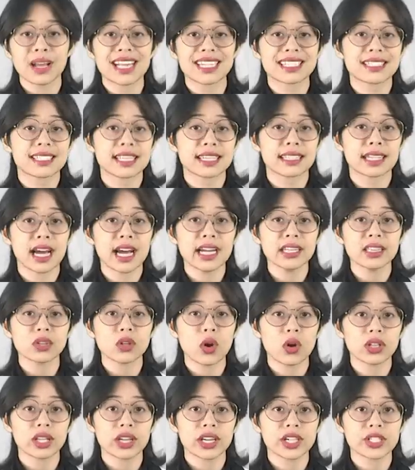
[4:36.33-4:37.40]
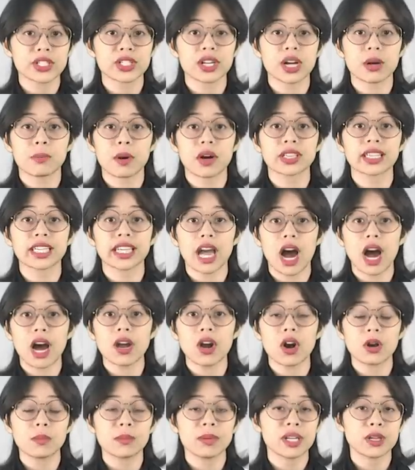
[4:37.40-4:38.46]
has denied knowledge about the
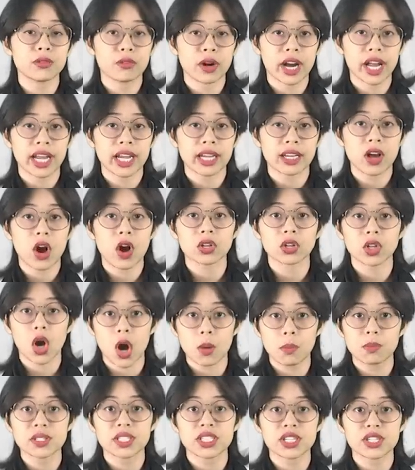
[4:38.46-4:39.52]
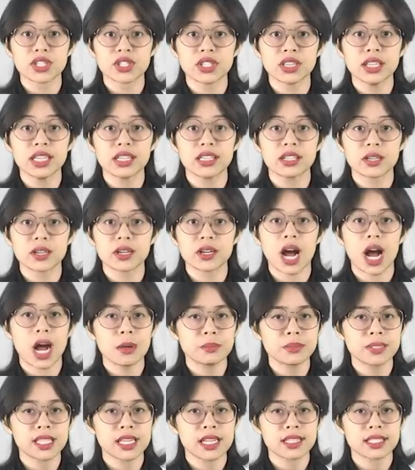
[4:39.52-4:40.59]
IRB raid on opposition leader
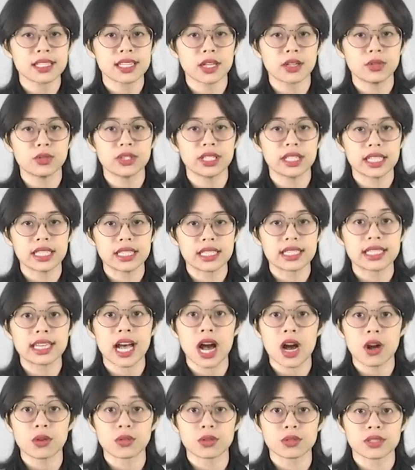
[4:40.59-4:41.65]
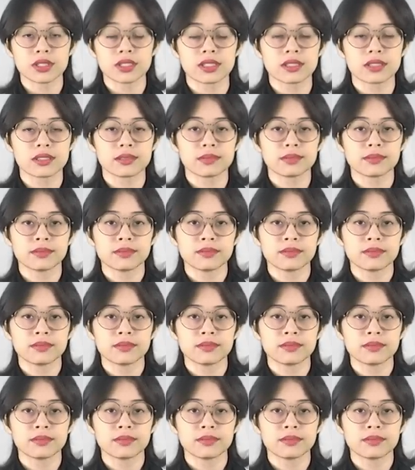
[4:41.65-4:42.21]
Hamzah Zainuddin's house.